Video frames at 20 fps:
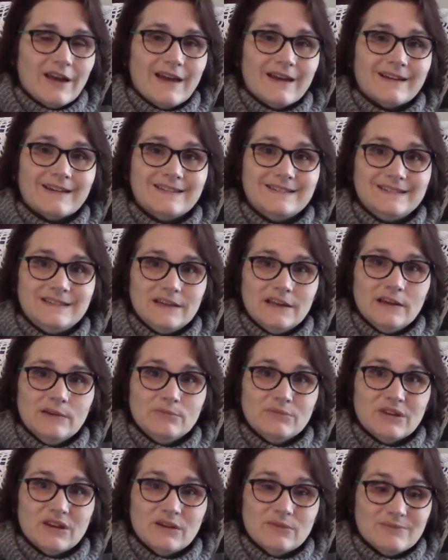and
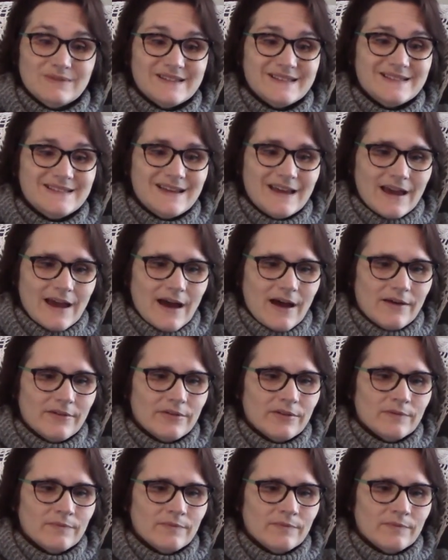condemned him to death.